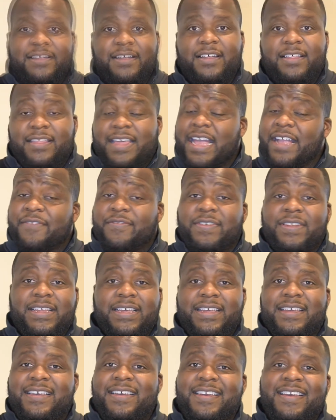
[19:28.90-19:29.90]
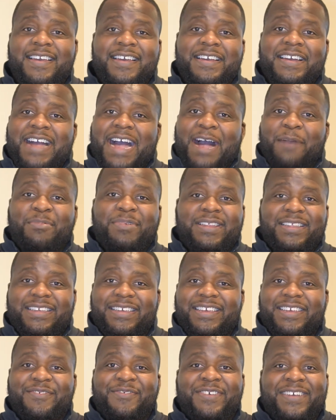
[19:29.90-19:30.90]
Thankfully, I
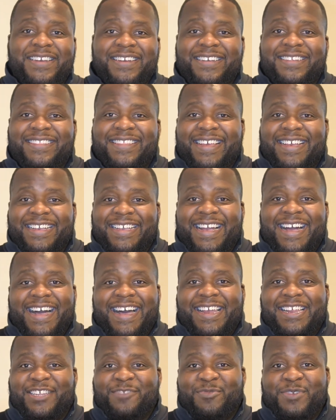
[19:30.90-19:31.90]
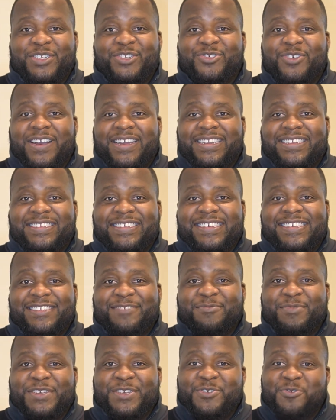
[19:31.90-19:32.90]
believe that God has been trying to
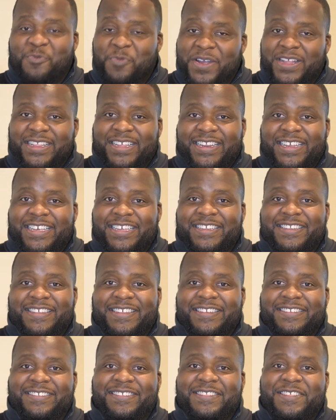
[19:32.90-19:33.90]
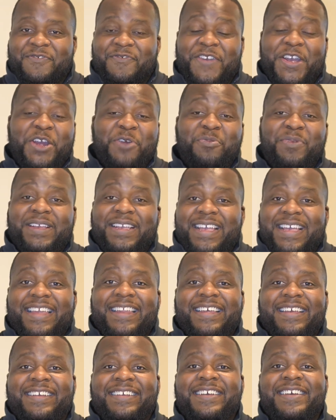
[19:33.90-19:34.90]
teach me humility since the very
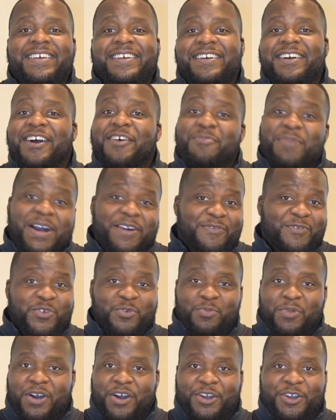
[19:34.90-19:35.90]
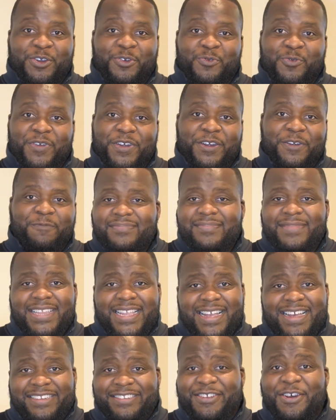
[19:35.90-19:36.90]
beginning of my football career.
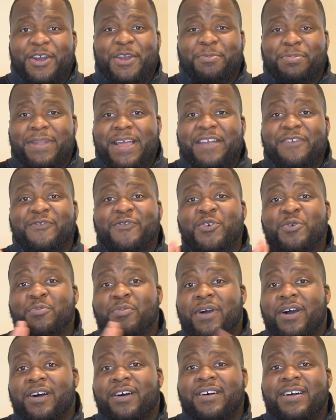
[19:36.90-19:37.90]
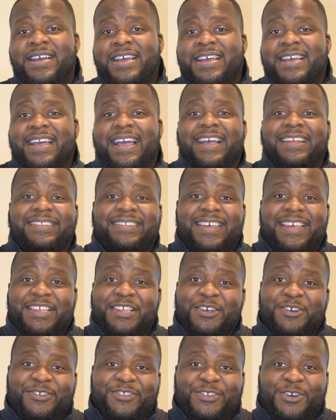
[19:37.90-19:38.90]
I started playing football at 10
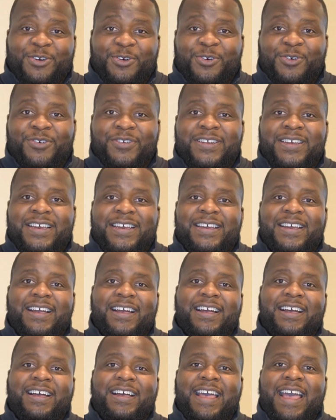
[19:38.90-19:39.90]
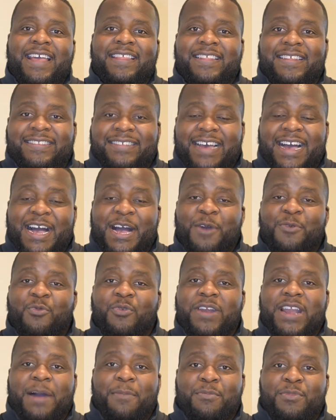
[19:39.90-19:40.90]
years old, at the time
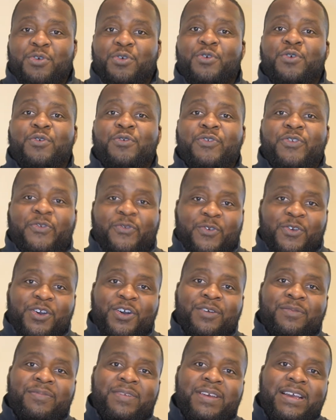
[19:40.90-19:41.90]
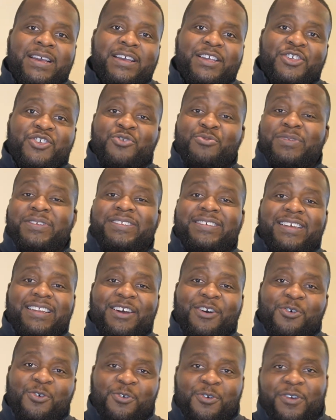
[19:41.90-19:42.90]
when I moved from Umatilla,
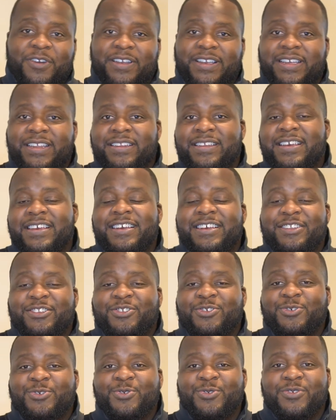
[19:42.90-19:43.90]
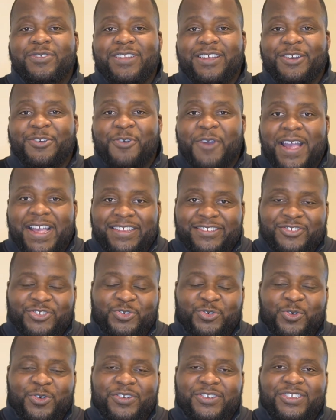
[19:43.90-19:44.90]
Oregon to LaGrange,
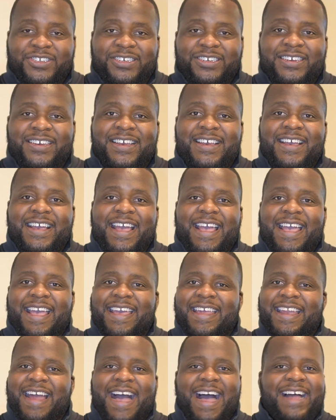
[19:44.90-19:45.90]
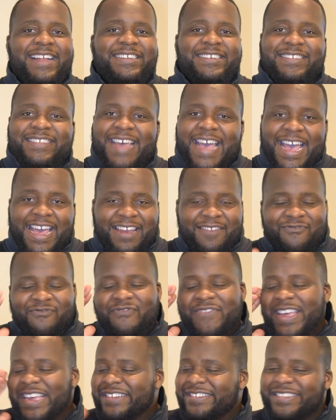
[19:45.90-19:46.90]
Georgia, and I just had
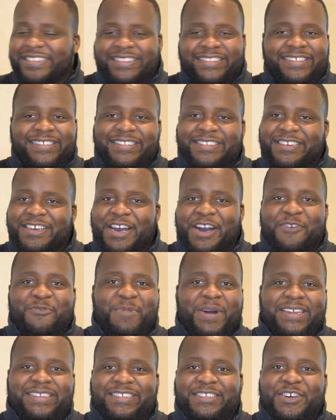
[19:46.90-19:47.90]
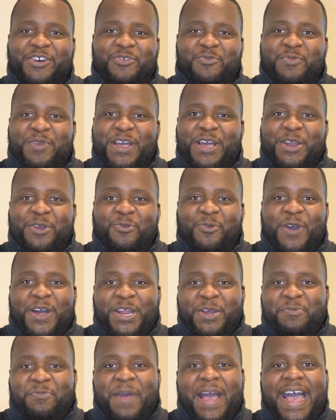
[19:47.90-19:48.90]
visions of myself being a
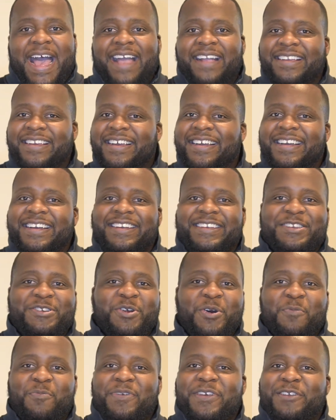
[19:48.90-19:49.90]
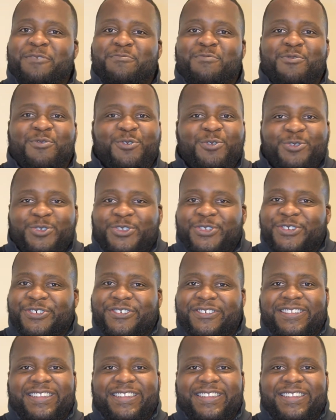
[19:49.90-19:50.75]
running back, big bruiser